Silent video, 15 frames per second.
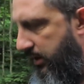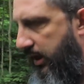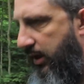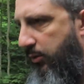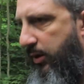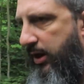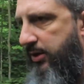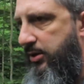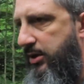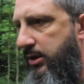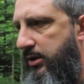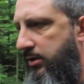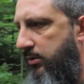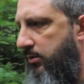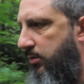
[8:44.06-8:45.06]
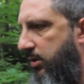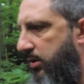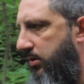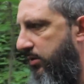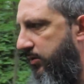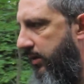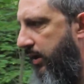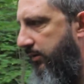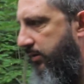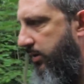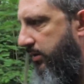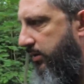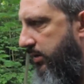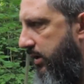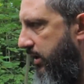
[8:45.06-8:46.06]
Yahawashi and
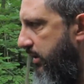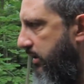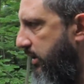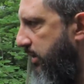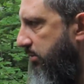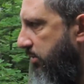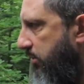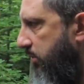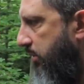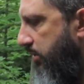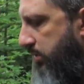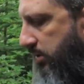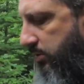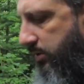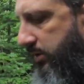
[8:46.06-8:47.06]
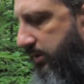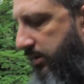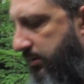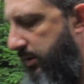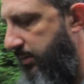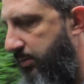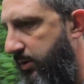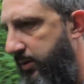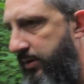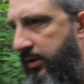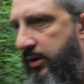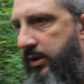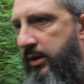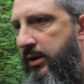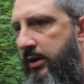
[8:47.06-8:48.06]
whatever other kind of Hebrew words you want to come up with.
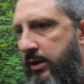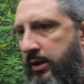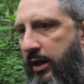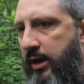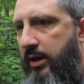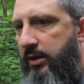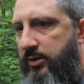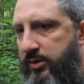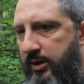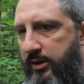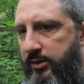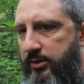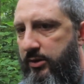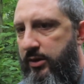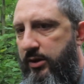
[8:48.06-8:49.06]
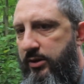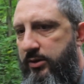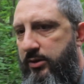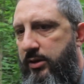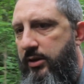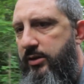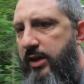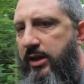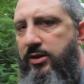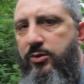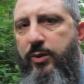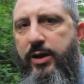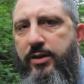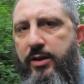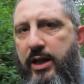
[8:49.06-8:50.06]
And it says, it, it takes
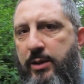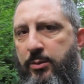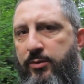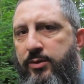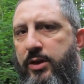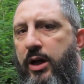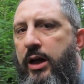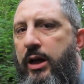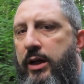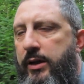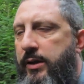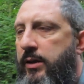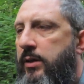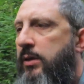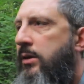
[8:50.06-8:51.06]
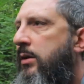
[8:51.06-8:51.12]
away the name of God.